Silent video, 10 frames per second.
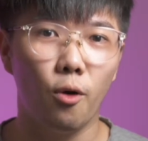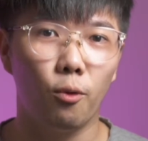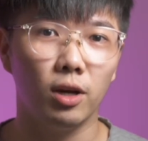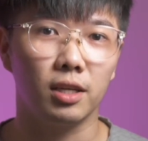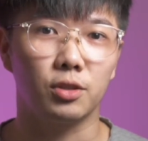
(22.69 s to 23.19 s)

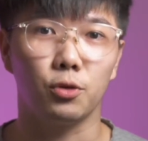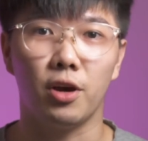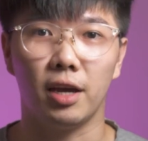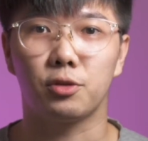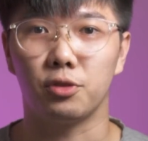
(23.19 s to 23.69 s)
what does
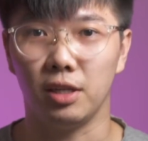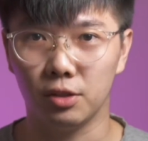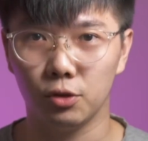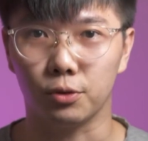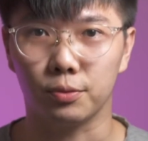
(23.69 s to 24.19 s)
OIS really
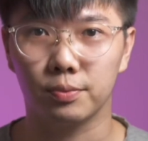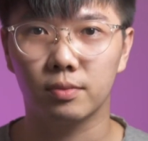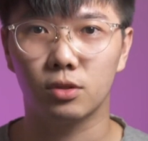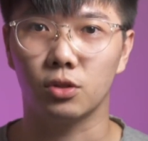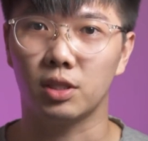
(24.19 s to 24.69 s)
do?
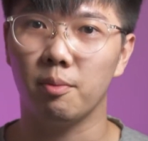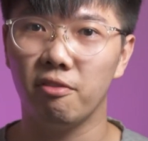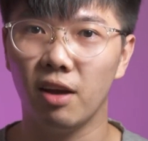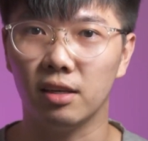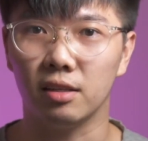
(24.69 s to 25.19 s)
To
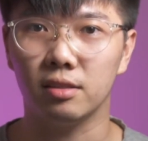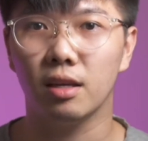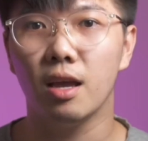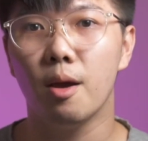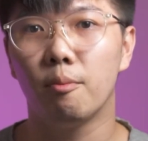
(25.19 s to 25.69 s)
simplify it,
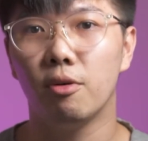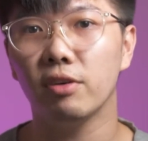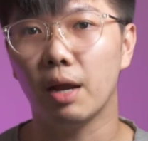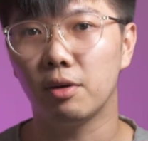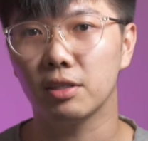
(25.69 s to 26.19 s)
both
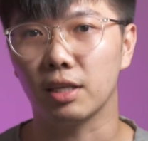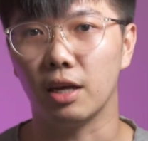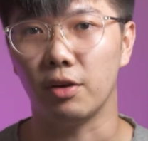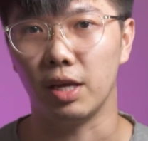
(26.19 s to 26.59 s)
cameras are now